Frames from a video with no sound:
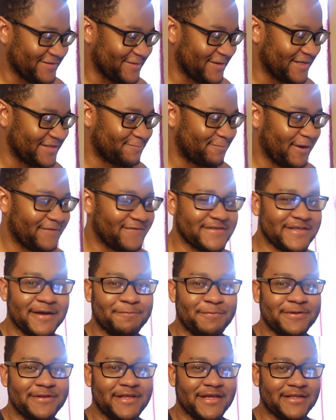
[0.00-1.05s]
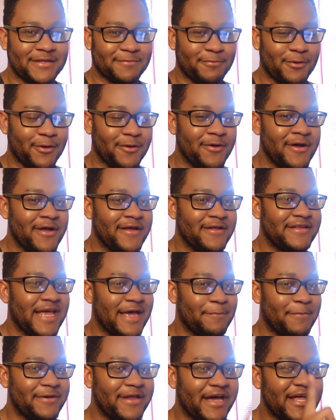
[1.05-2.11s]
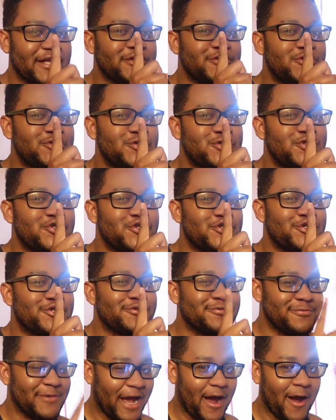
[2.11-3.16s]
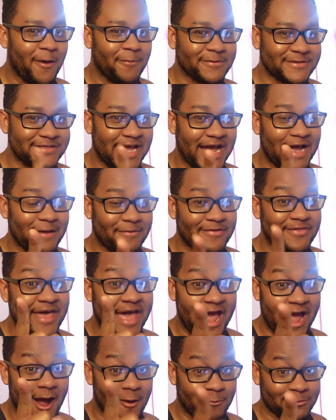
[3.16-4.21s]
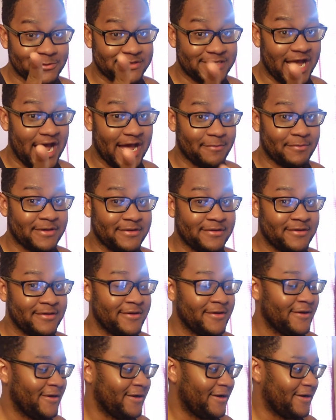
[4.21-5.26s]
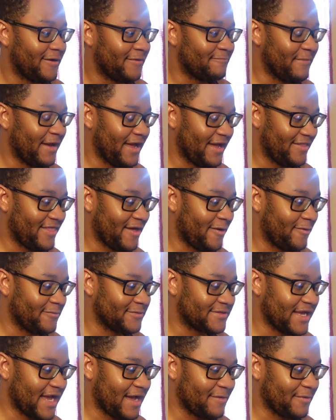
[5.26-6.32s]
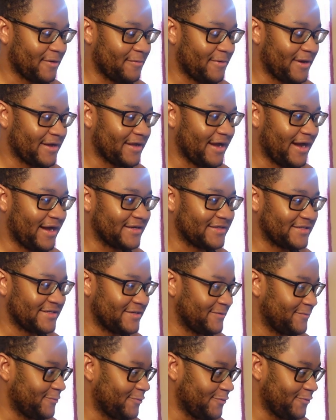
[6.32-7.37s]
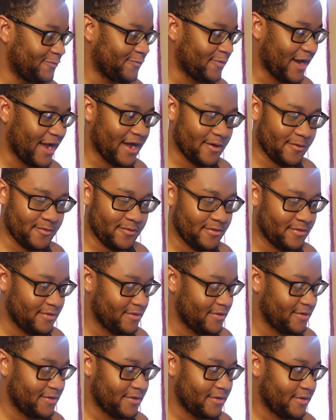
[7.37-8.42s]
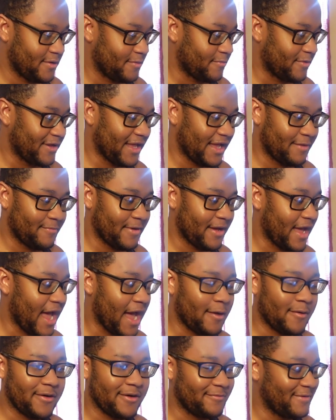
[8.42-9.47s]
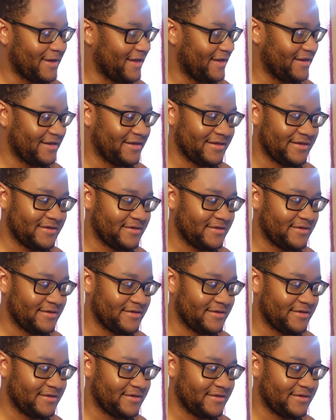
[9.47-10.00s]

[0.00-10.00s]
his breath was unpredictable. Then, but that, that almost got me. That almost got me. Man, that almost got me. Oh my gosh. Oh wow. But yeah, man, I, man,